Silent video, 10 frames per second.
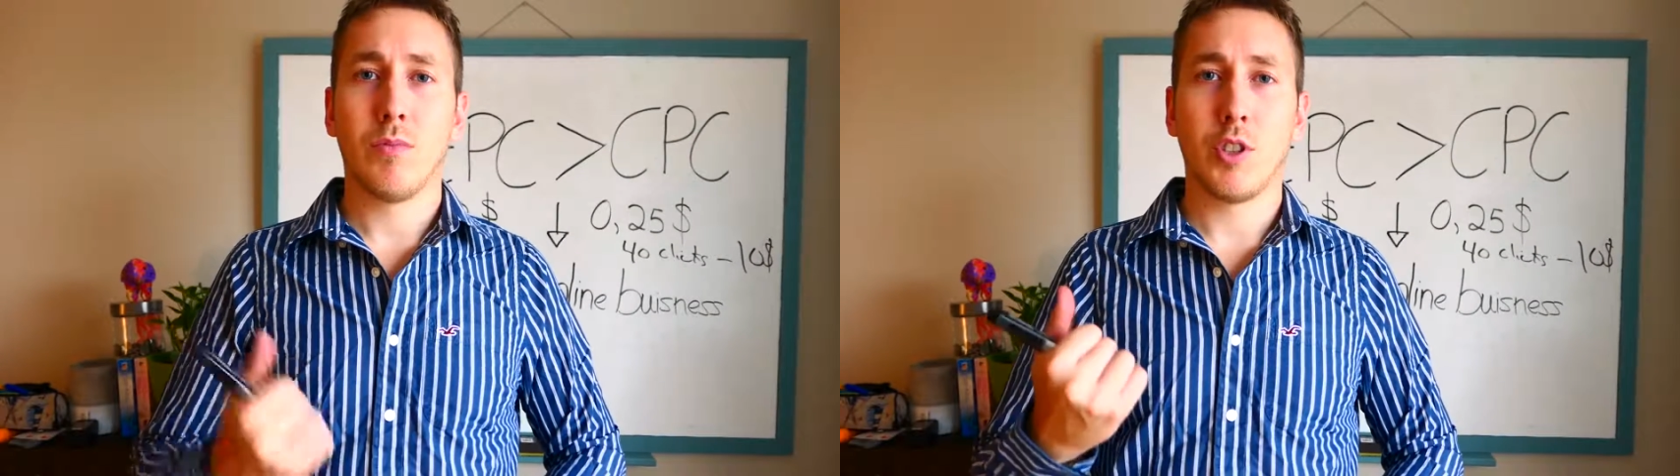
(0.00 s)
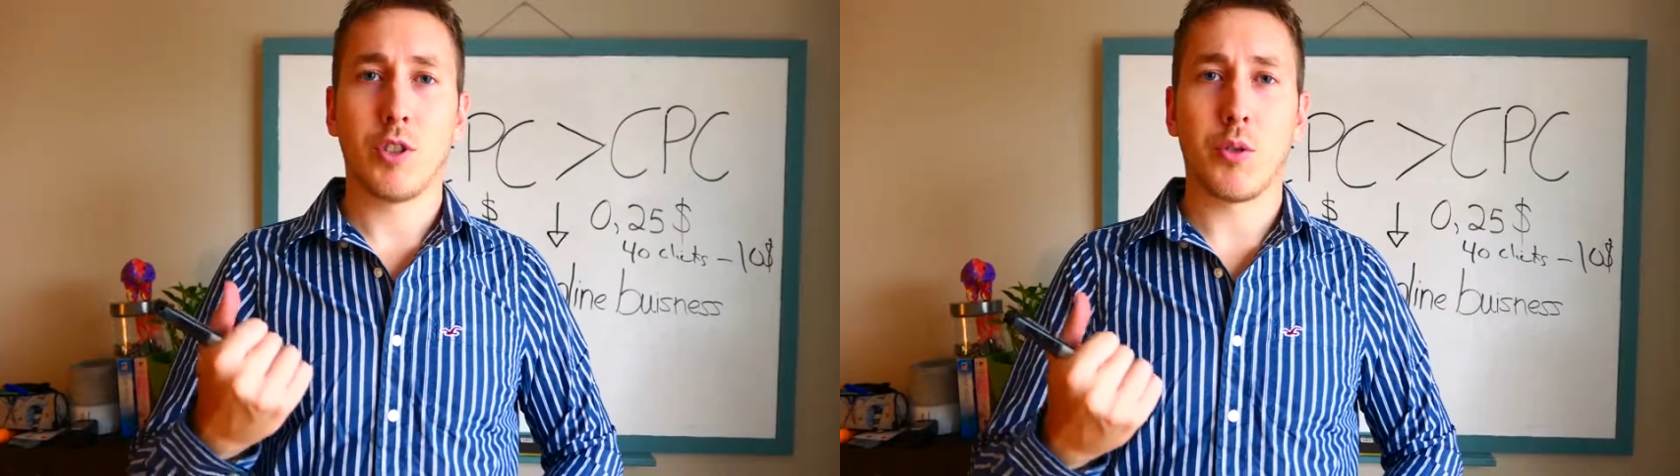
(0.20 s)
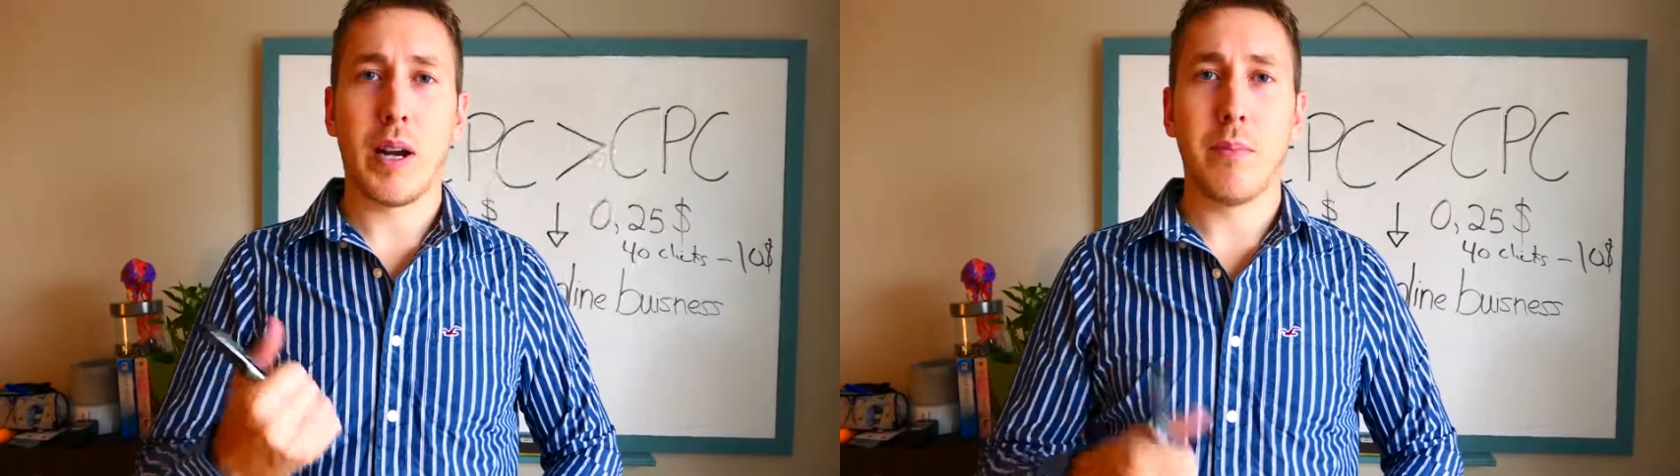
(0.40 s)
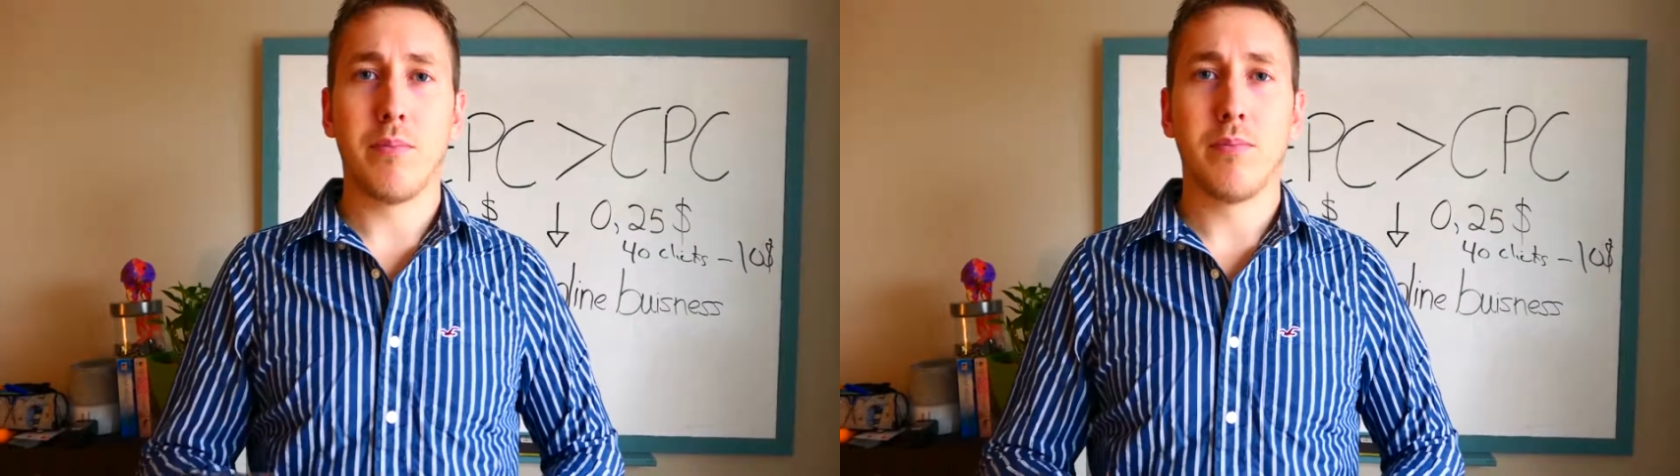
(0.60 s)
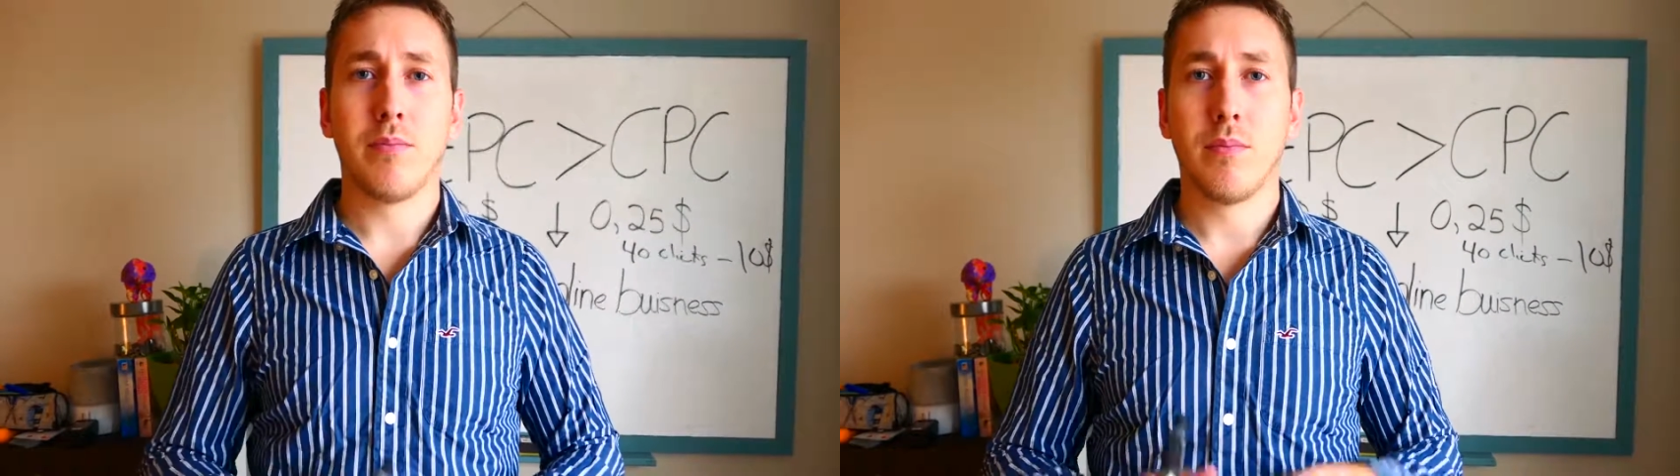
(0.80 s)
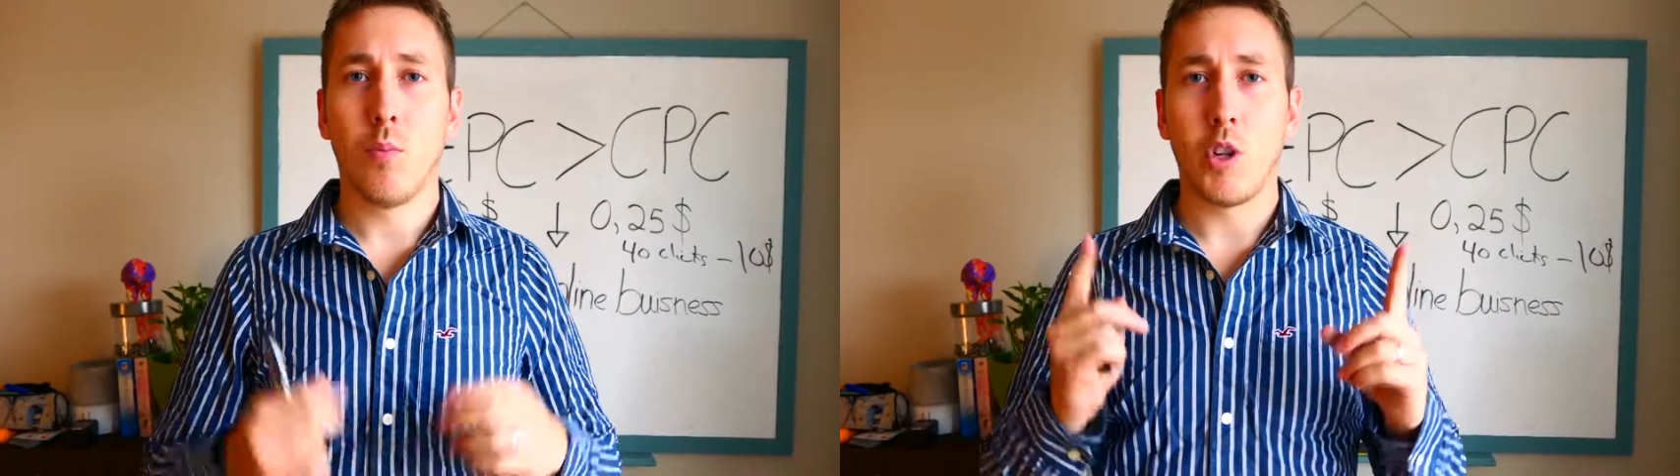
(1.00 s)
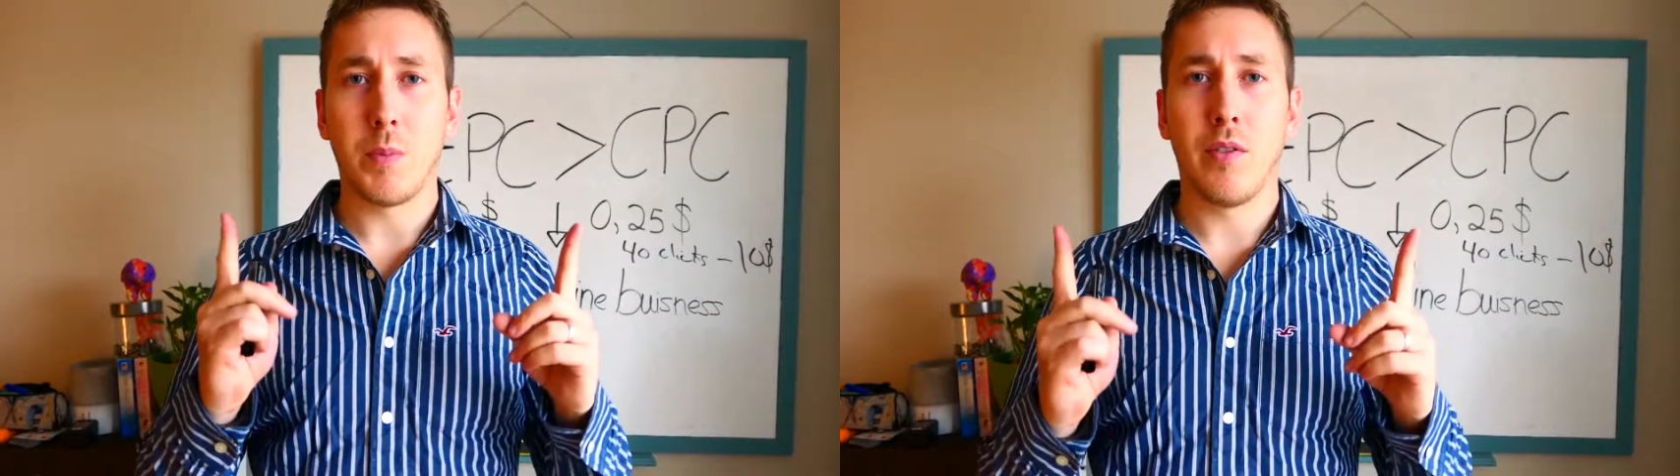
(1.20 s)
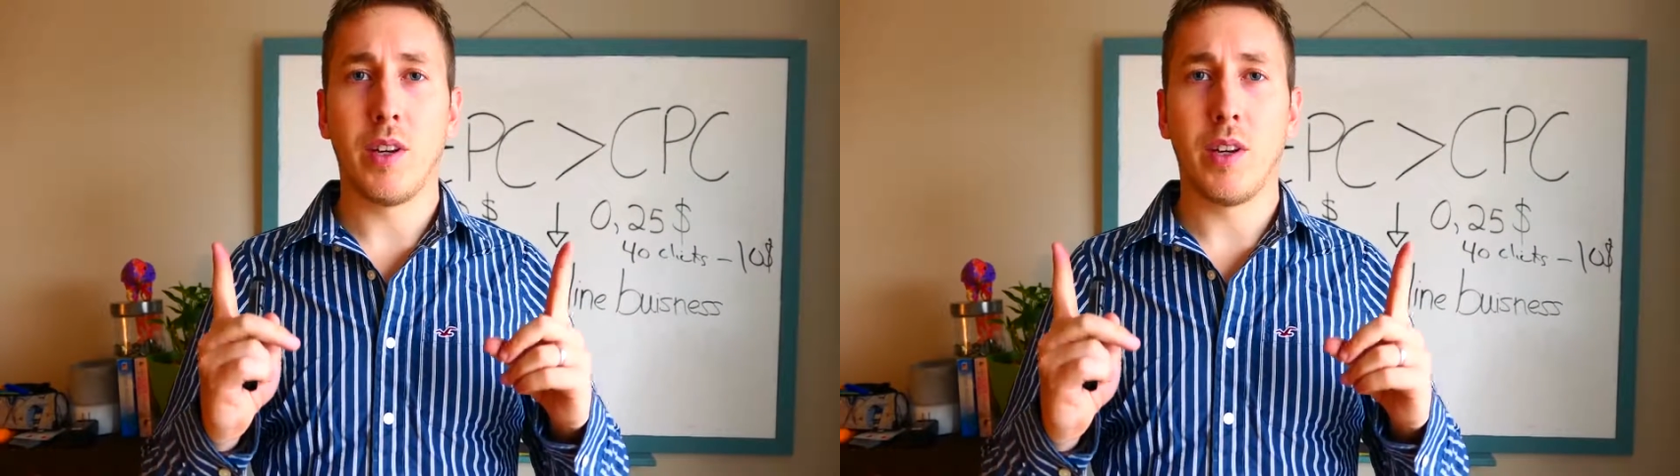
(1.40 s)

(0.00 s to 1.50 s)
Subscribe, watch my